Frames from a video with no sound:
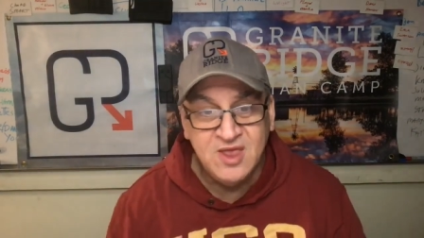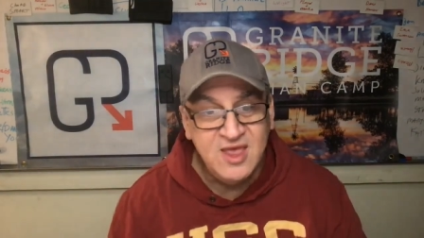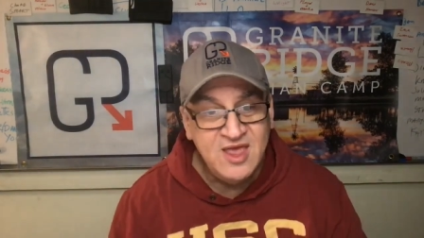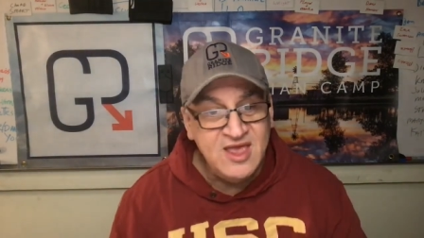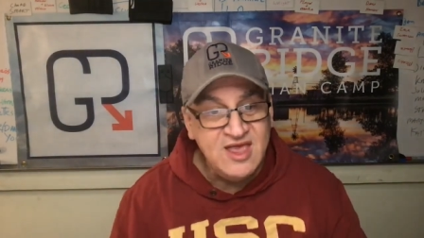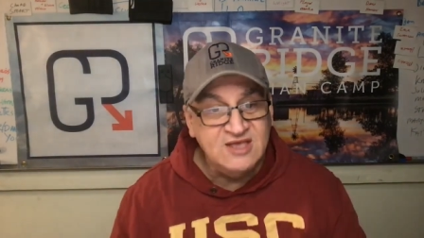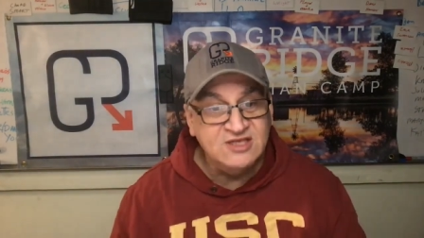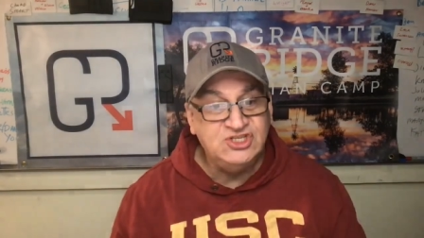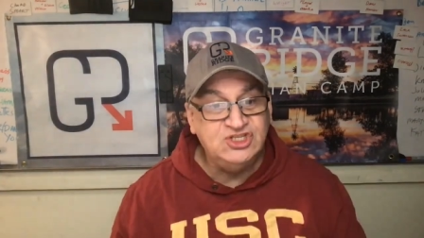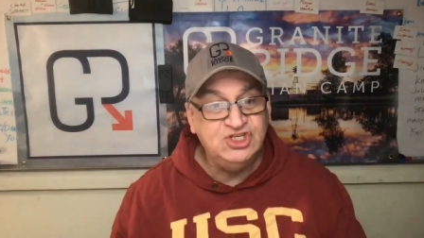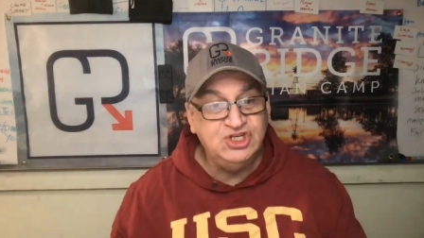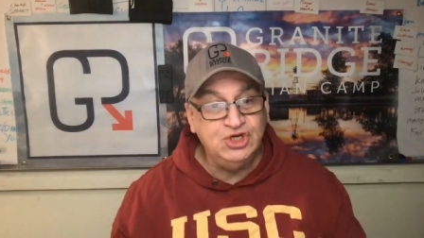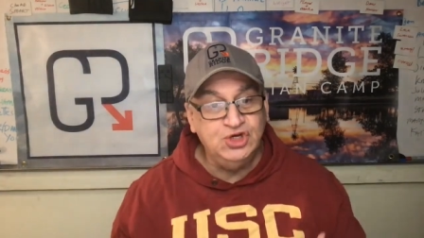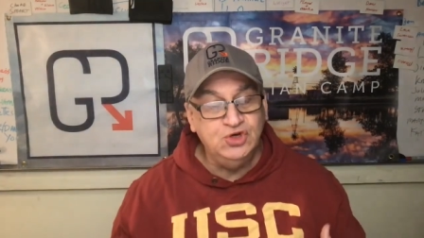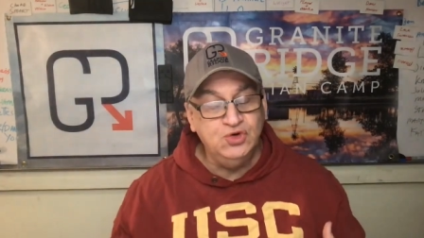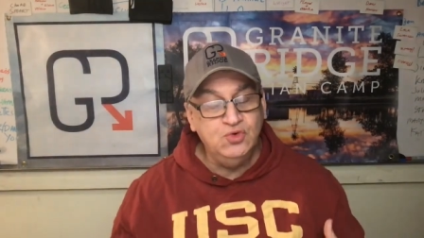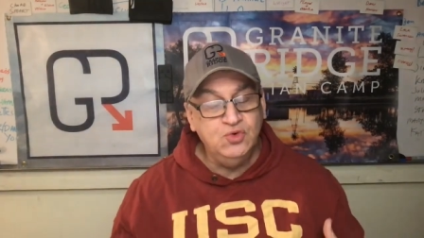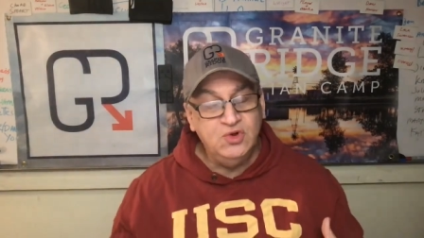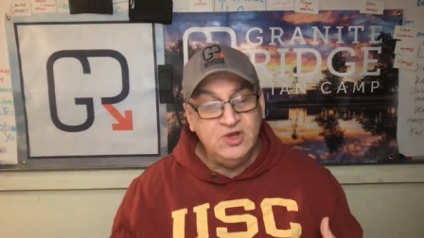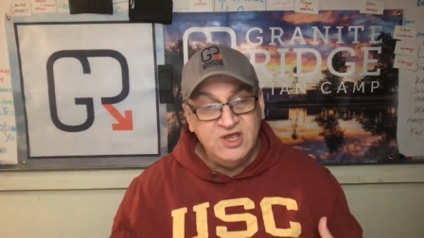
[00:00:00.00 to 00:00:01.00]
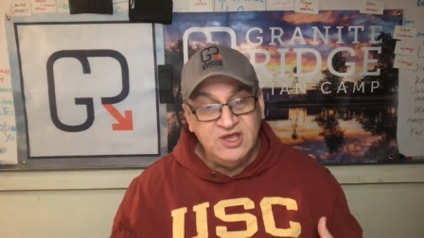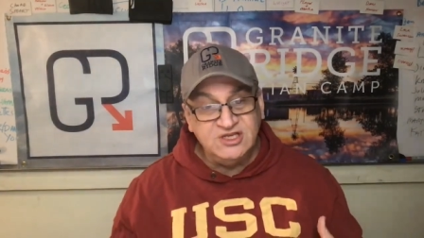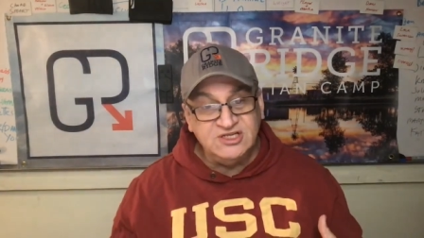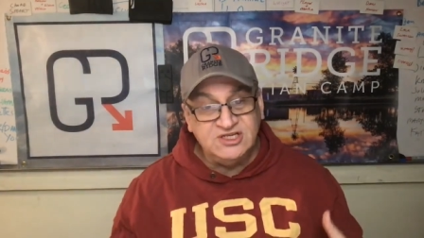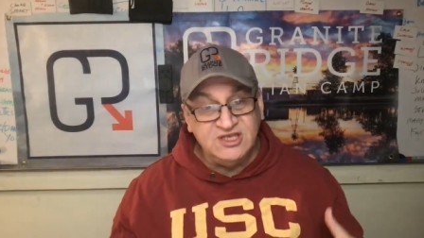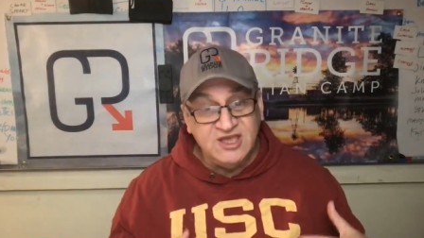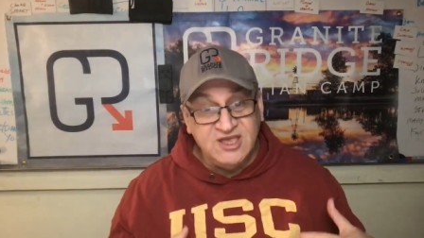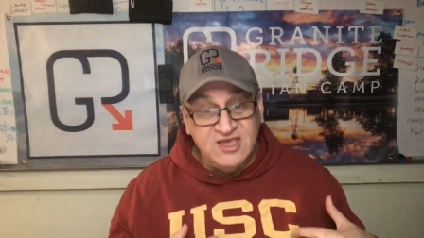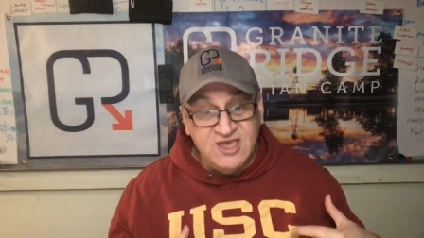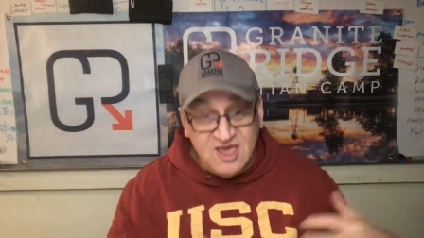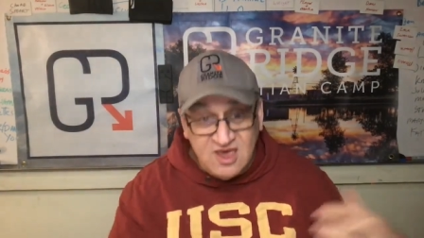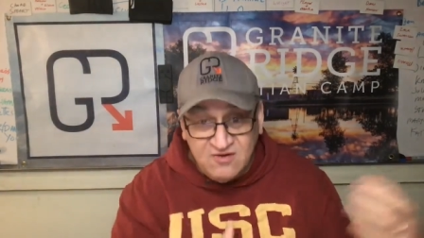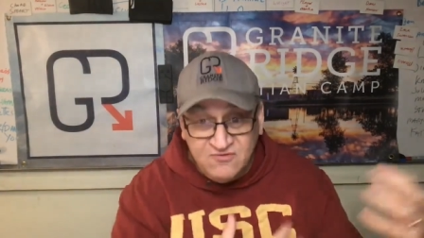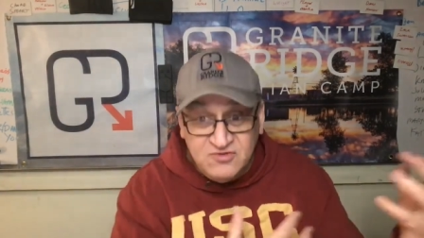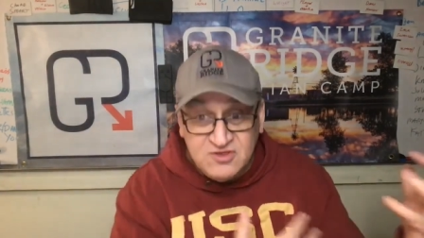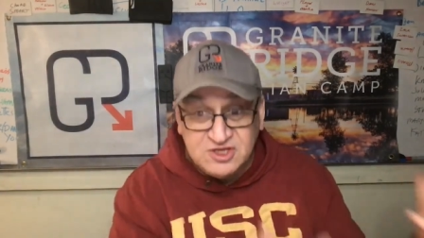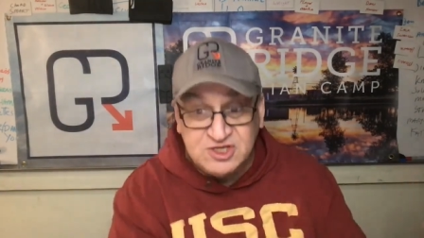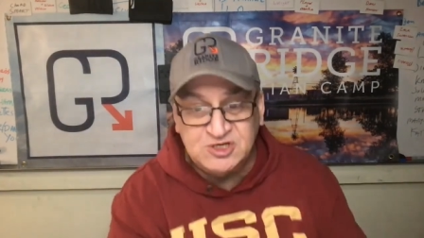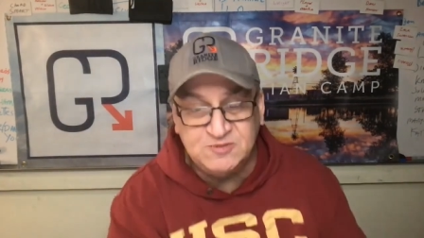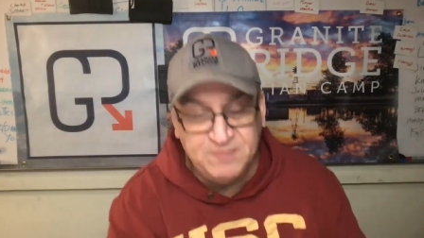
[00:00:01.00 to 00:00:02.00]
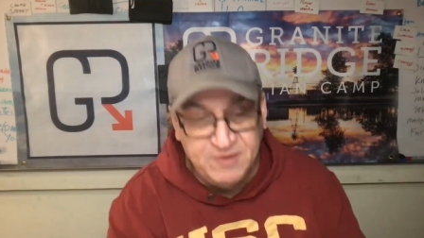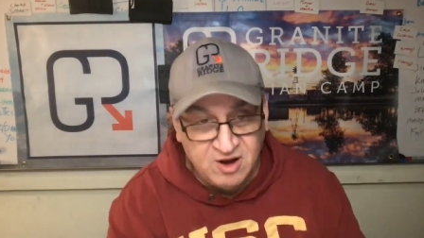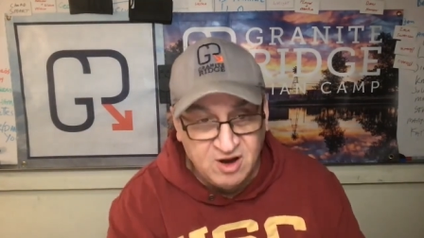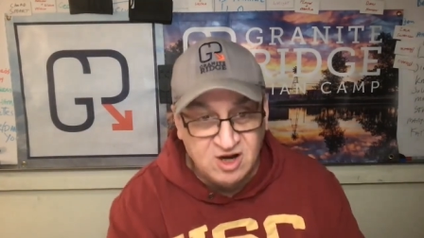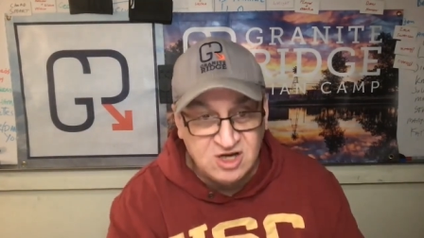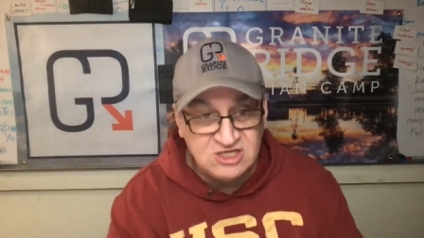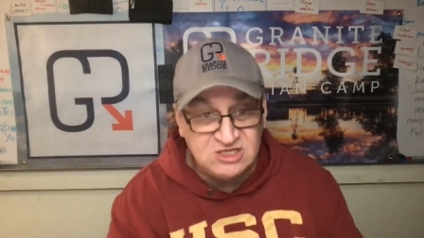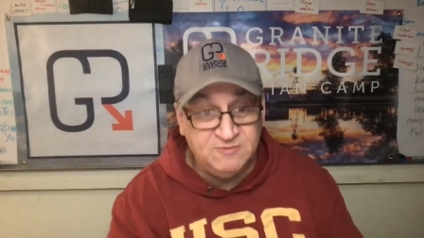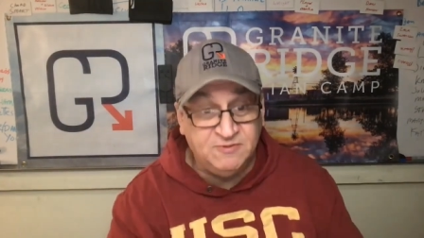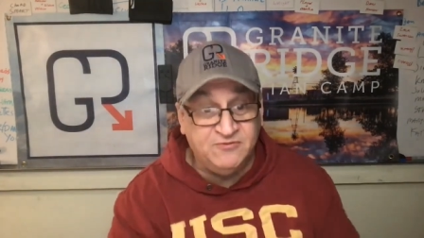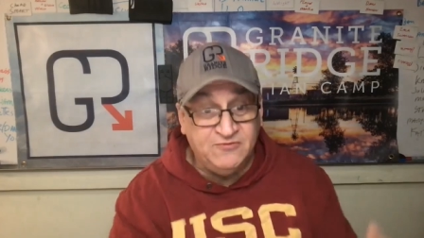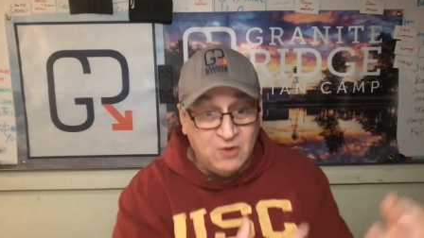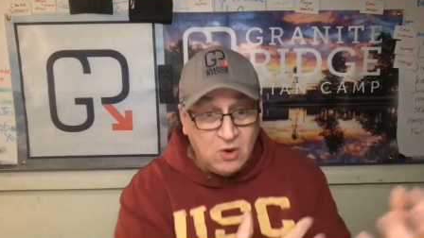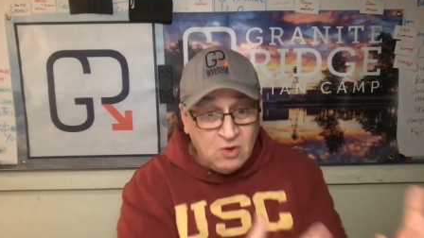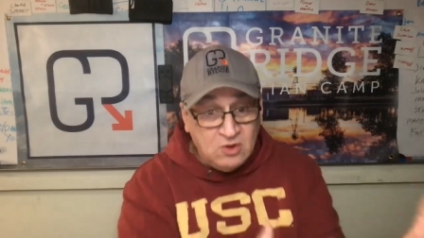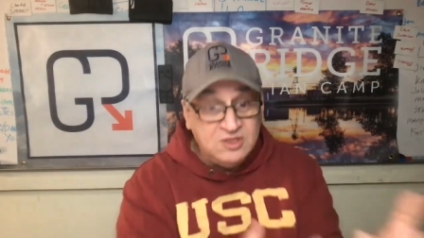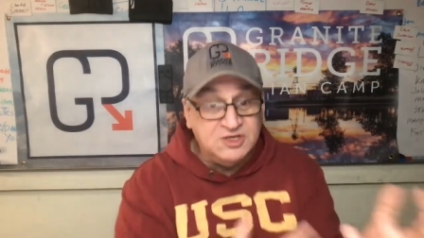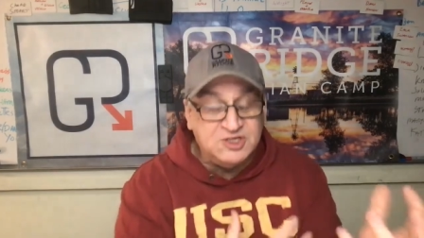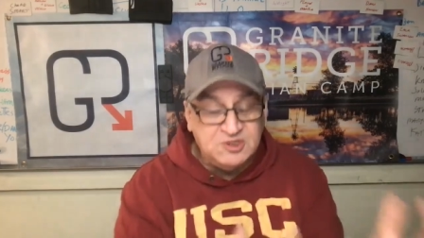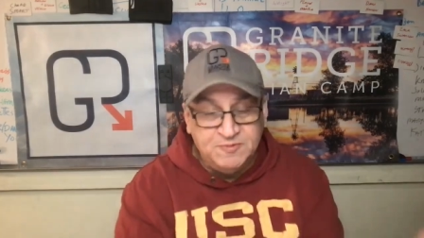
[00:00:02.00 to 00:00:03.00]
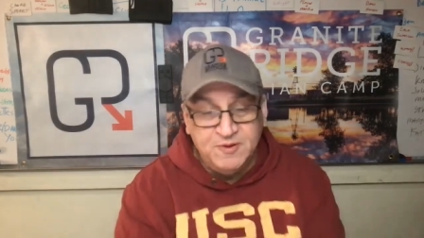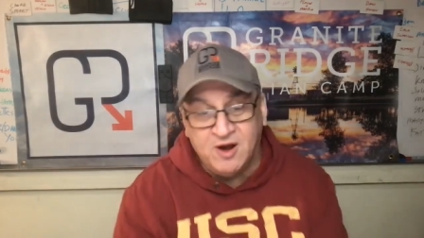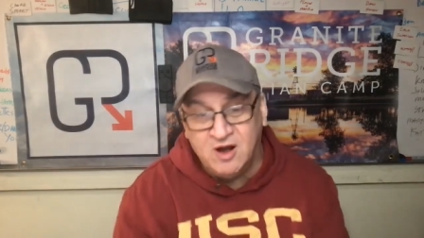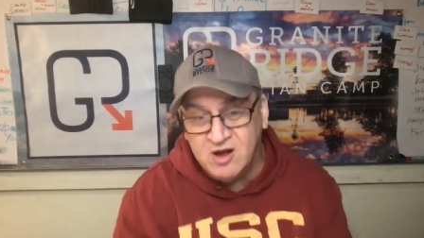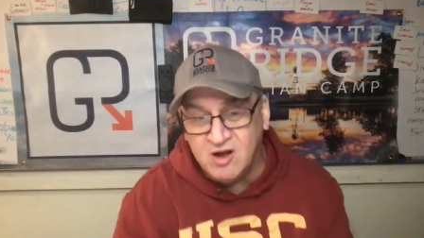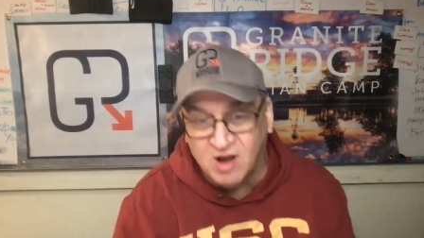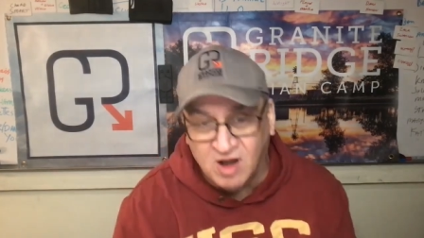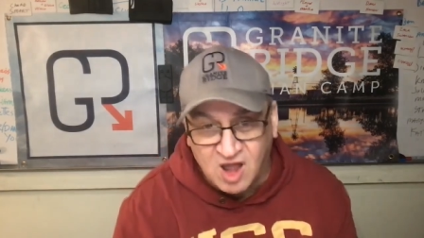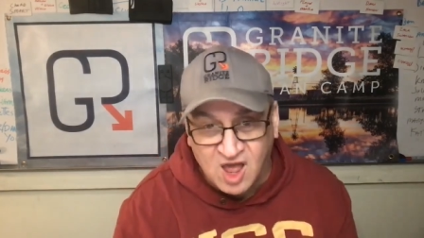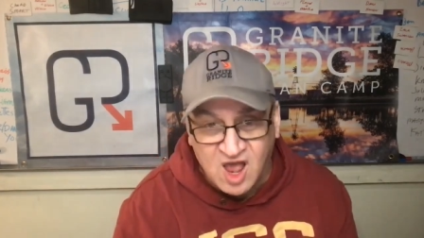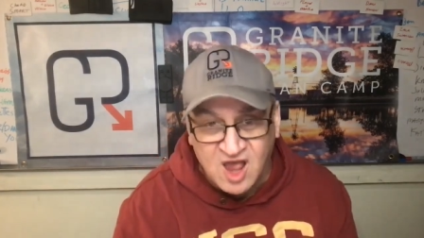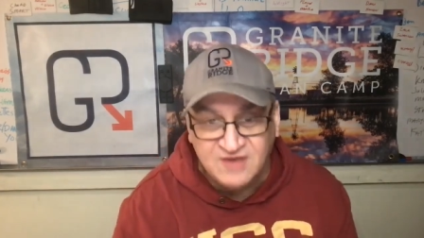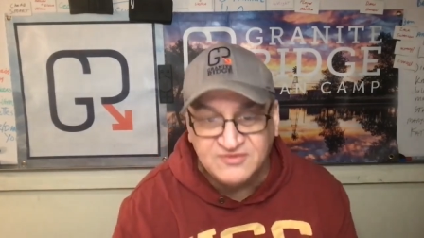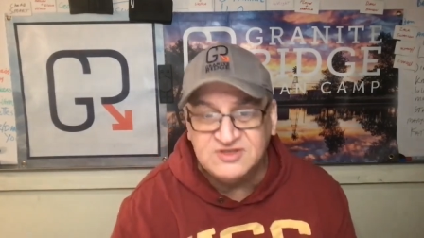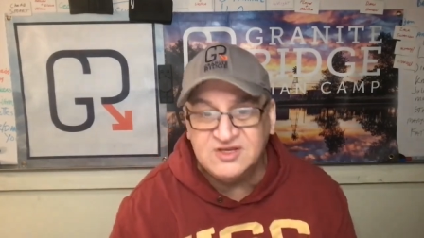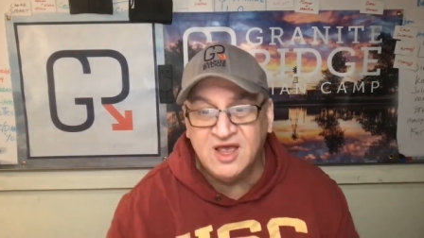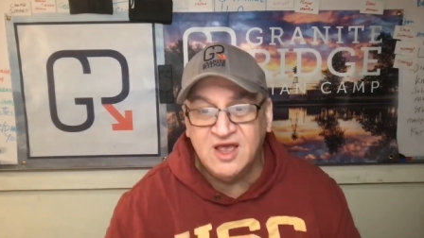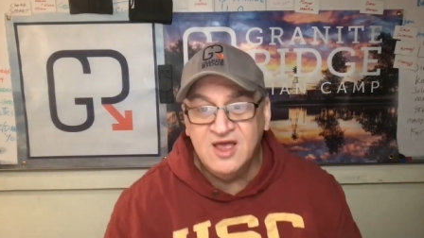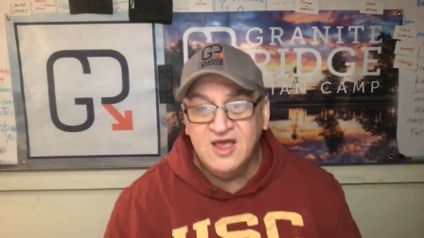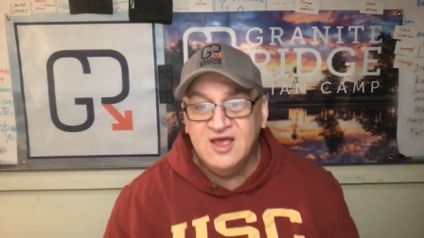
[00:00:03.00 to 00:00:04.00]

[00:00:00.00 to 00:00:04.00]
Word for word: is to is to give the spirit, to provoke the spirit in our lives